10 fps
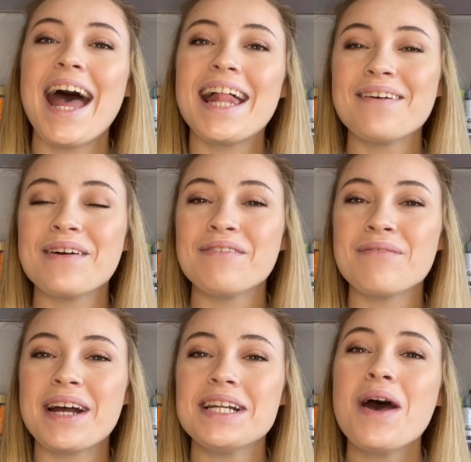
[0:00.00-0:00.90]
Hello
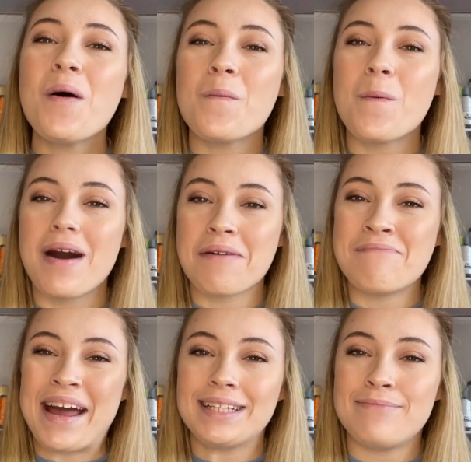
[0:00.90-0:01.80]
everyone, welcome
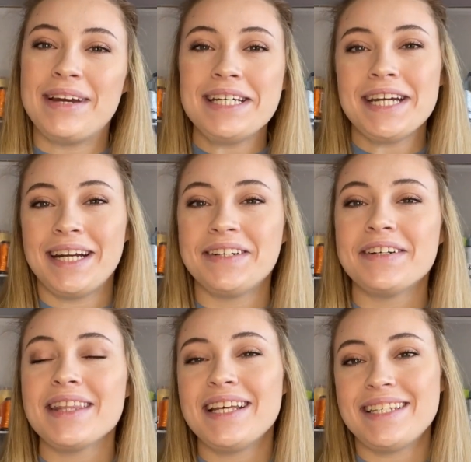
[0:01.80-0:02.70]
back to my
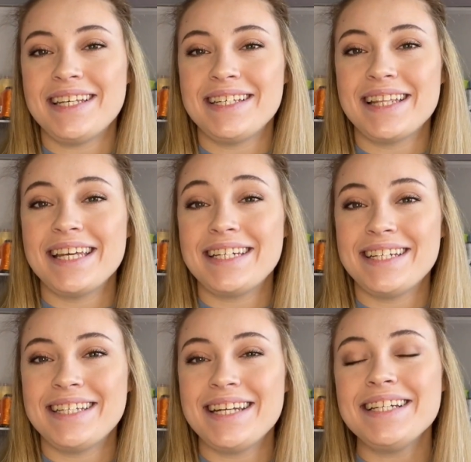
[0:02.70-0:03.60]
channel. This is
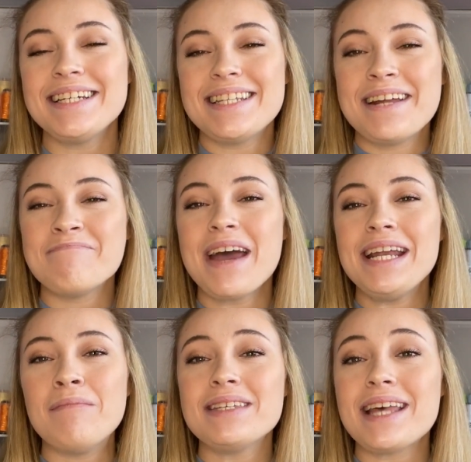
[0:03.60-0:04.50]
Licious Stitches and my
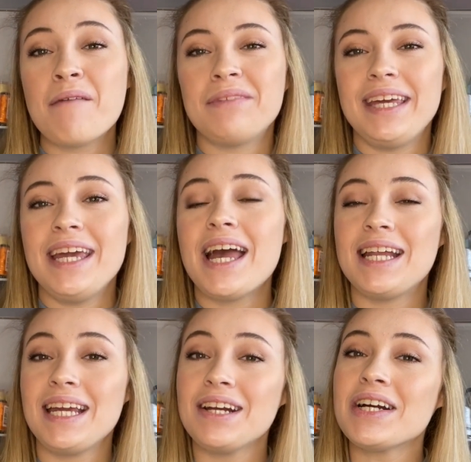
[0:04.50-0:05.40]
name is Emily,
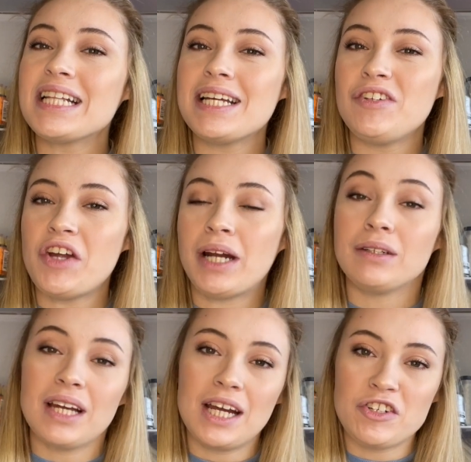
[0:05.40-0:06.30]
and here on this
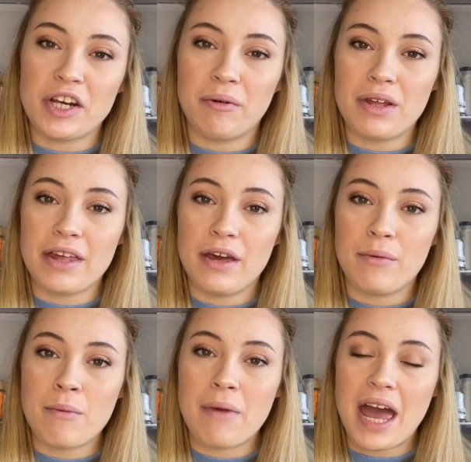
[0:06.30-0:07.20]
channel I share with you
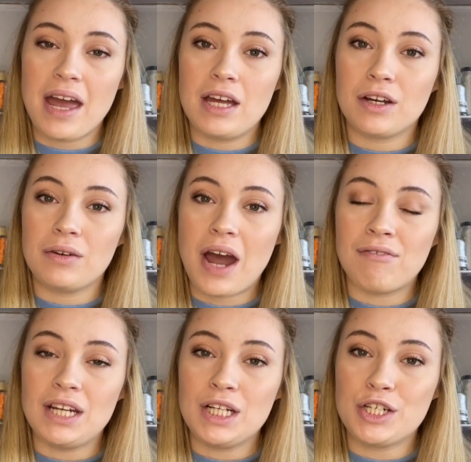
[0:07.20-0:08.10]
my
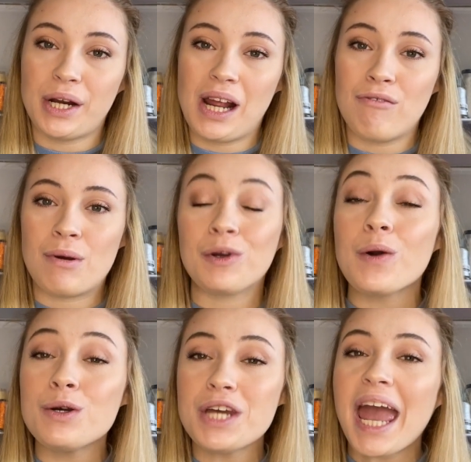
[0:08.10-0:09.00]
crafting journey from
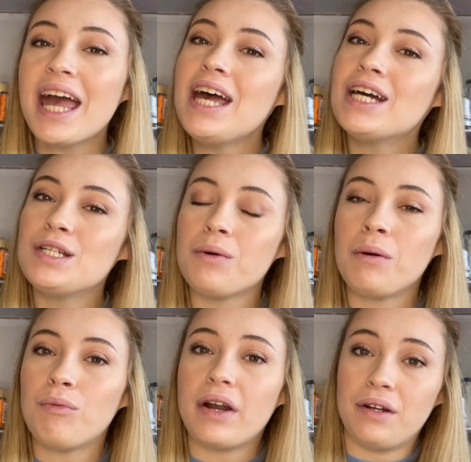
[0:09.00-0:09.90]
crochet to
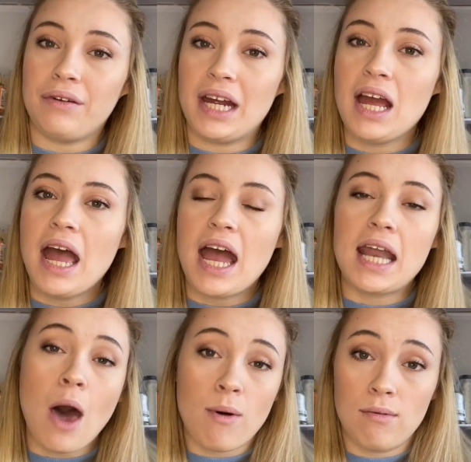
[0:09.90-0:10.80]
embroidery and
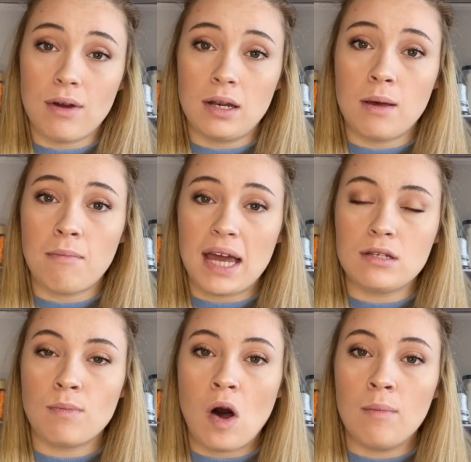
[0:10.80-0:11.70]
how I run my
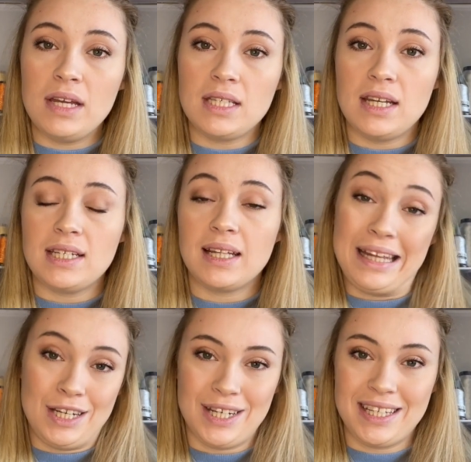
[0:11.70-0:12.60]
small business
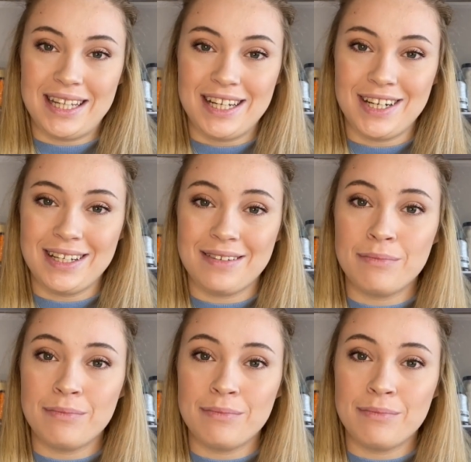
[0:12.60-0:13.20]
Licious Stitches.